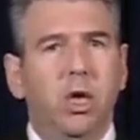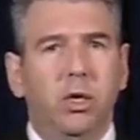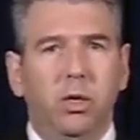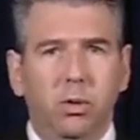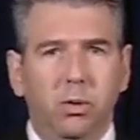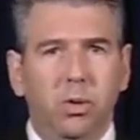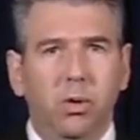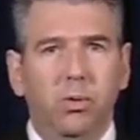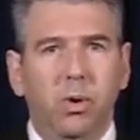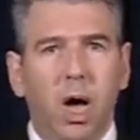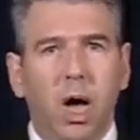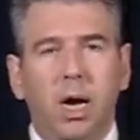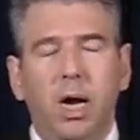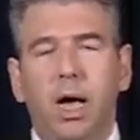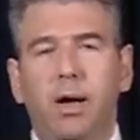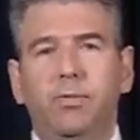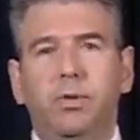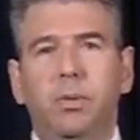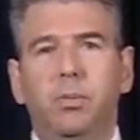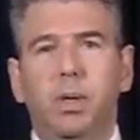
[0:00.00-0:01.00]
You do not
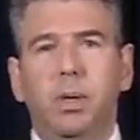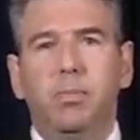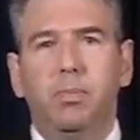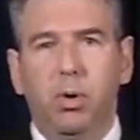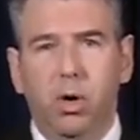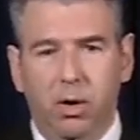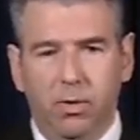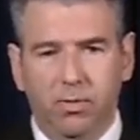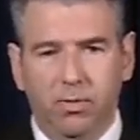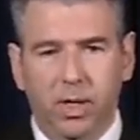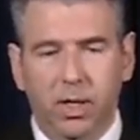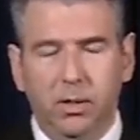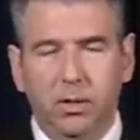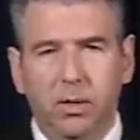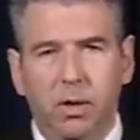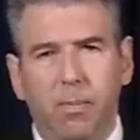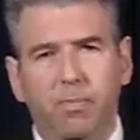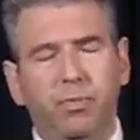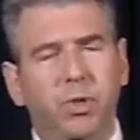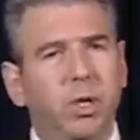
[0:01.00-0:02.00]
have to be perfect.